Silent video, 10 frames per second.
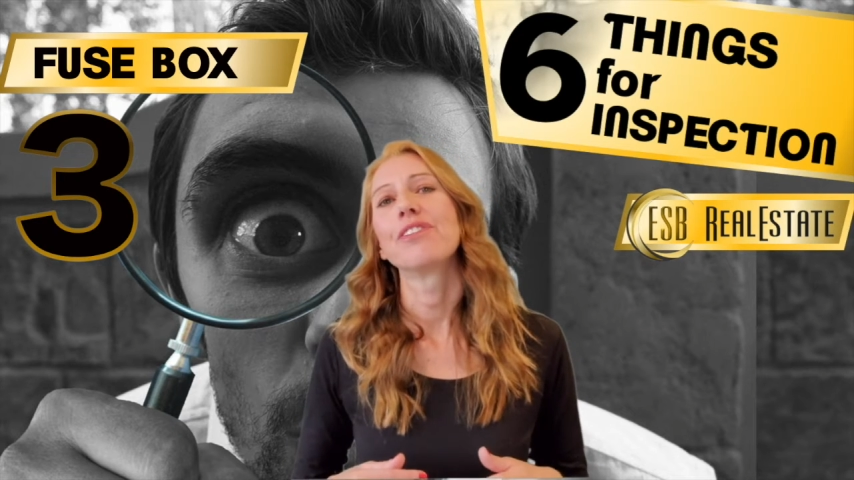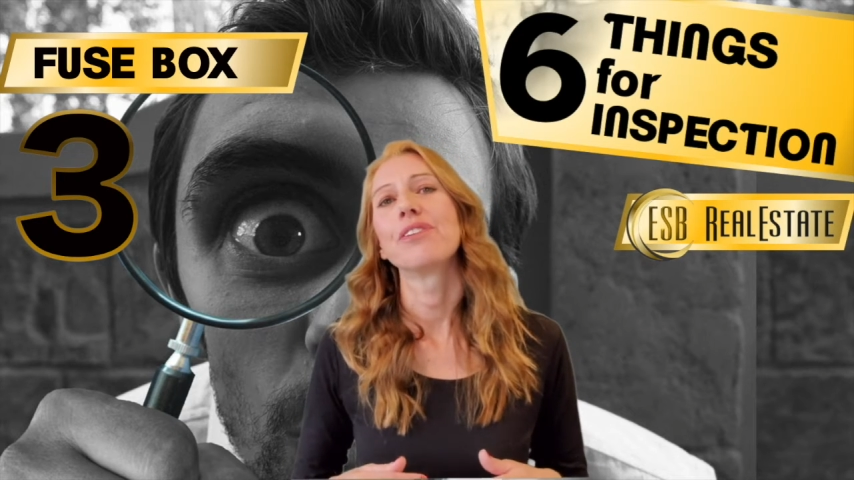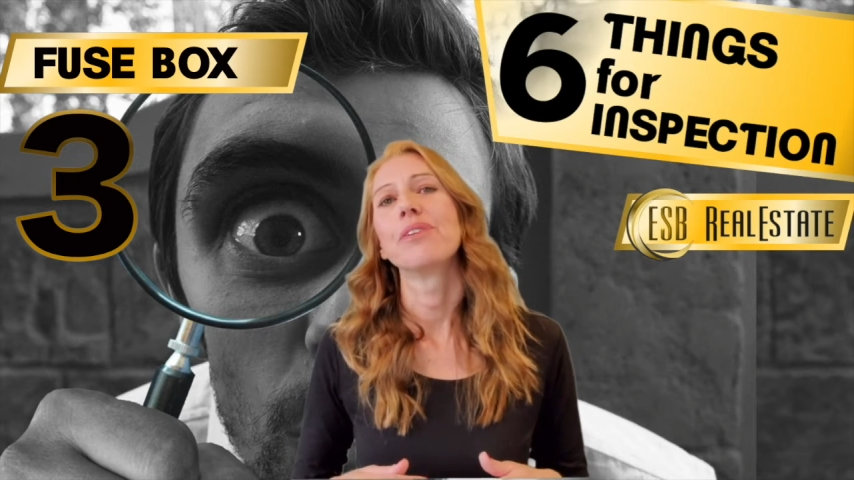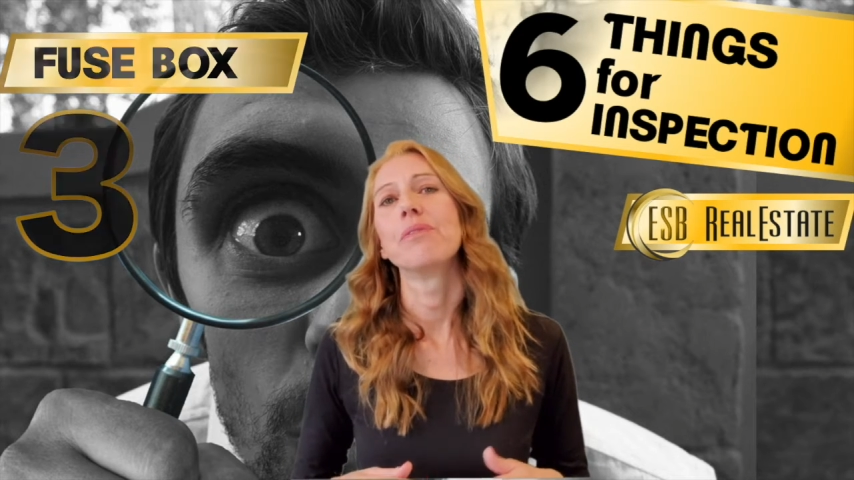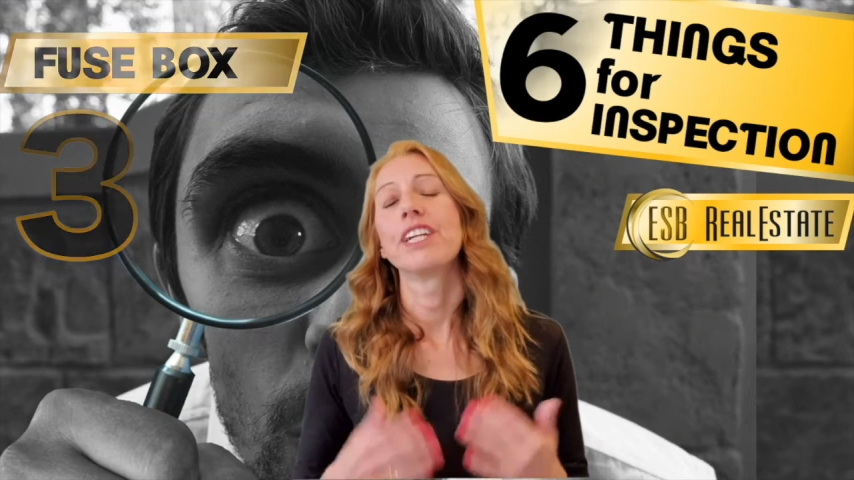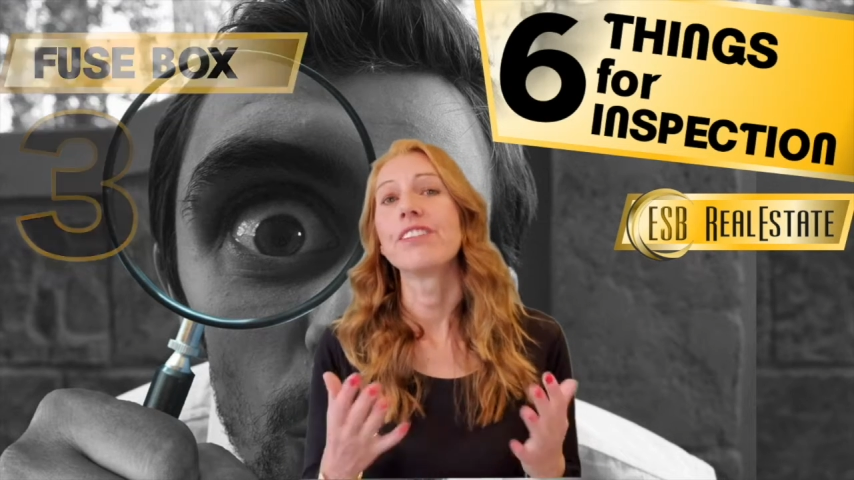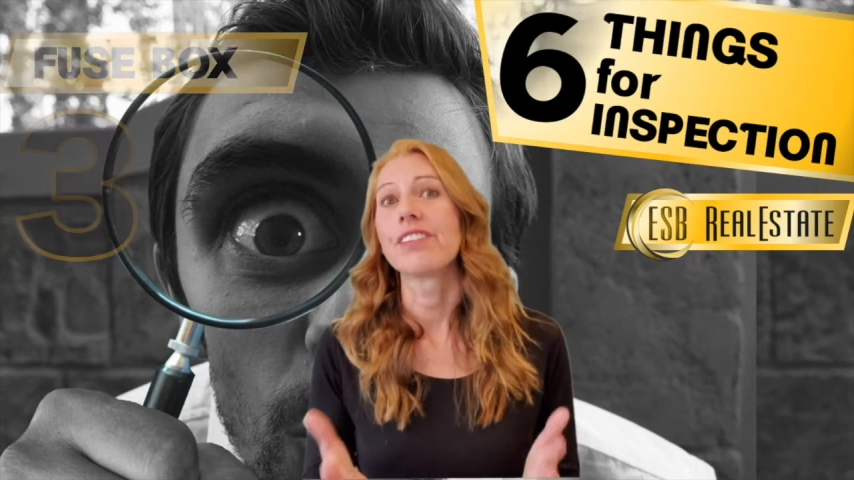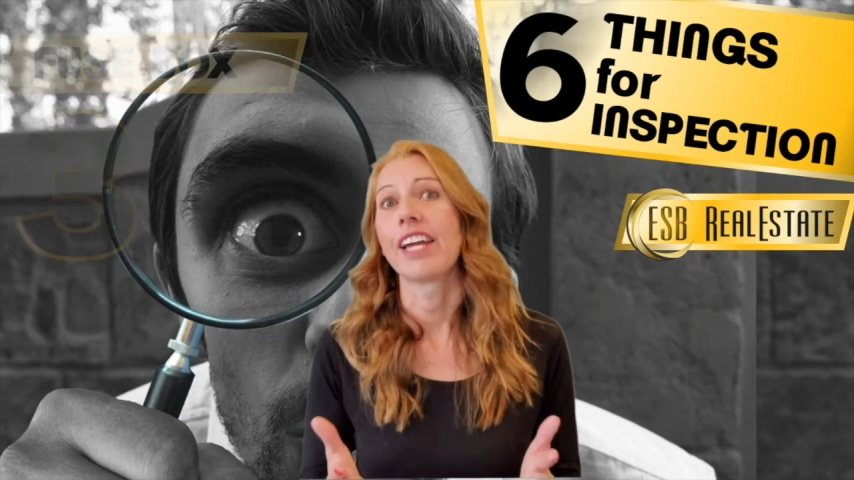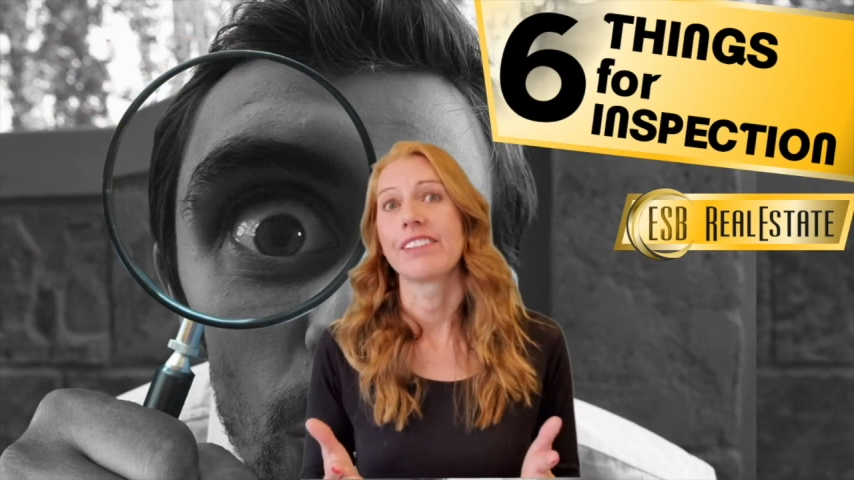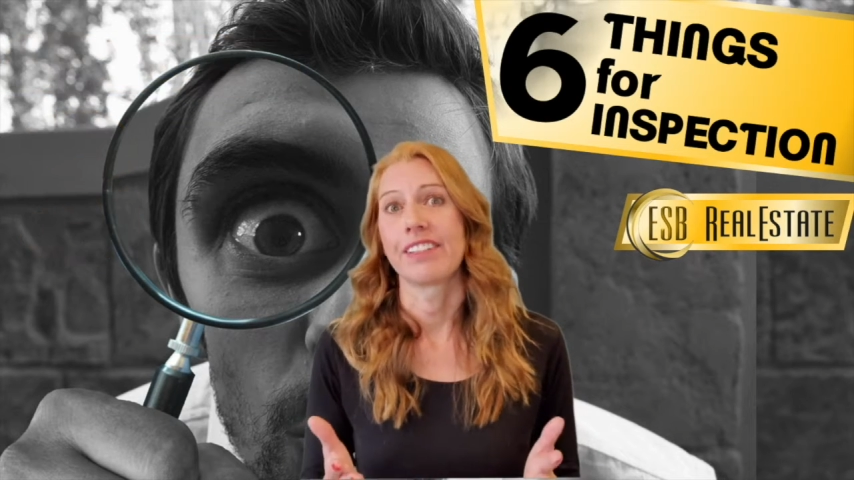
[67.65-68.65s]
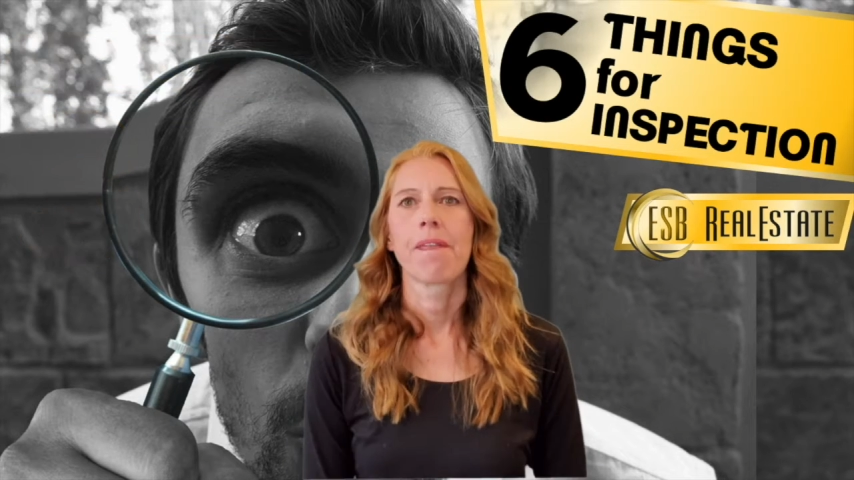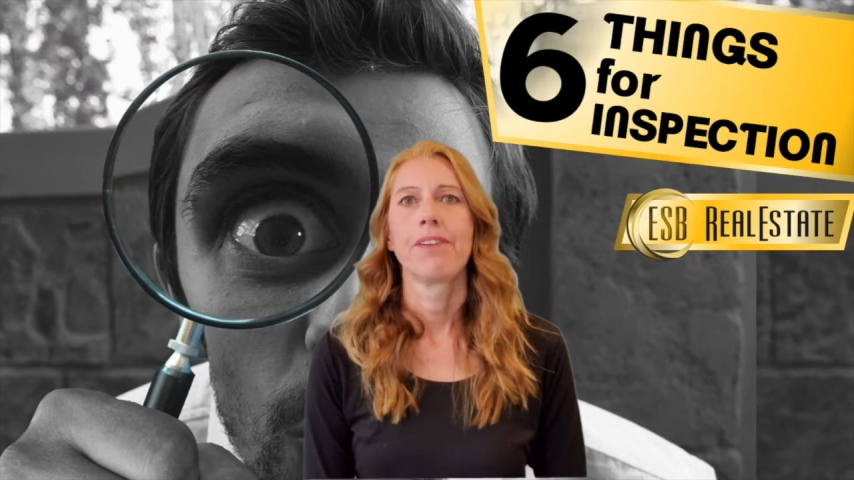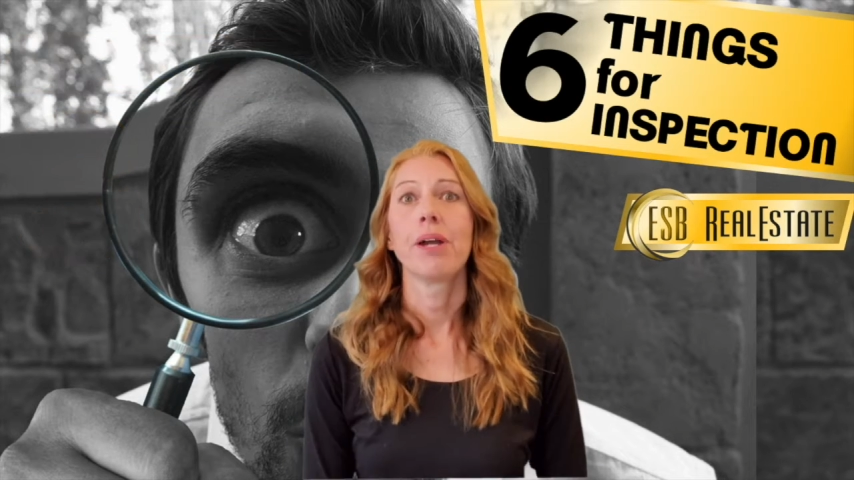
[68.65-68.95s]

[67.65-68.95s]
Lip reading: to reset it.